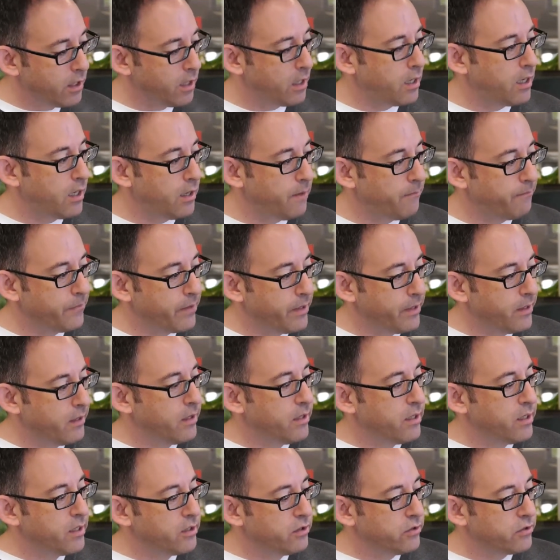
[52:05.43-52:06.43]
Um,
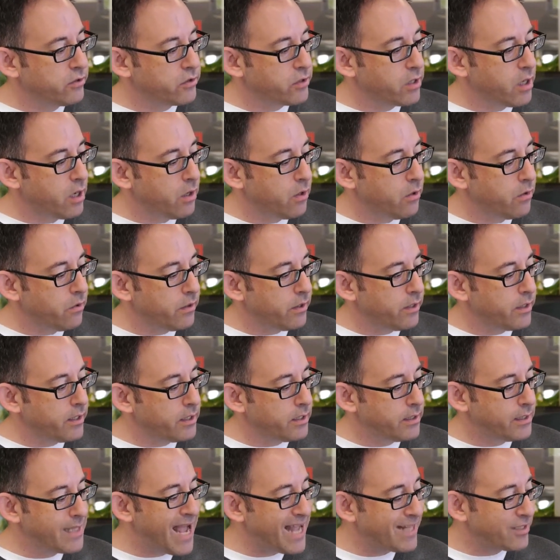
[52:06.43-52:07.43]
so
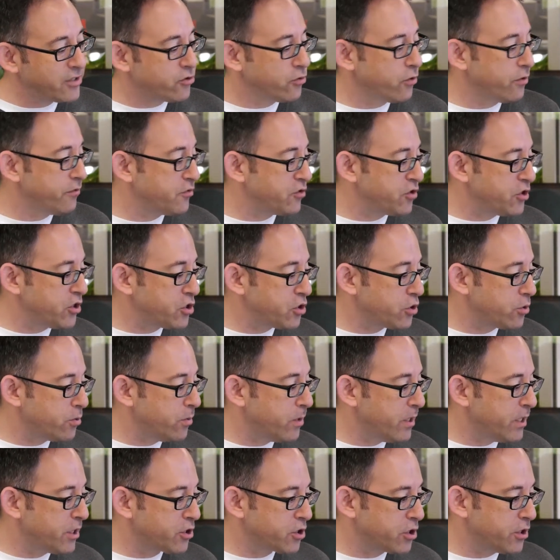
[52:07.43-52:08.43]
in that sort of
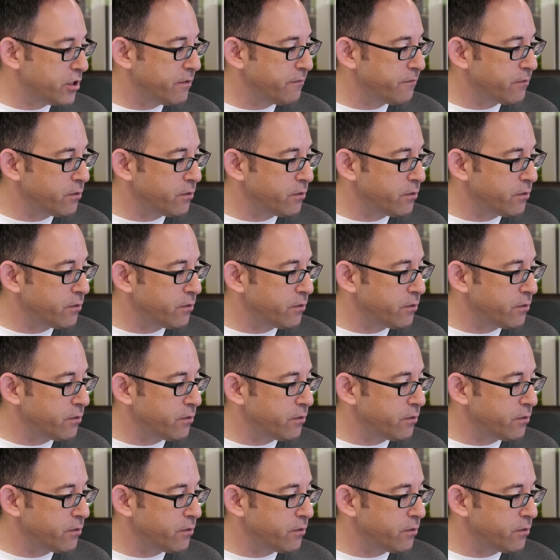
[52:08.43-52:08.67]
situation,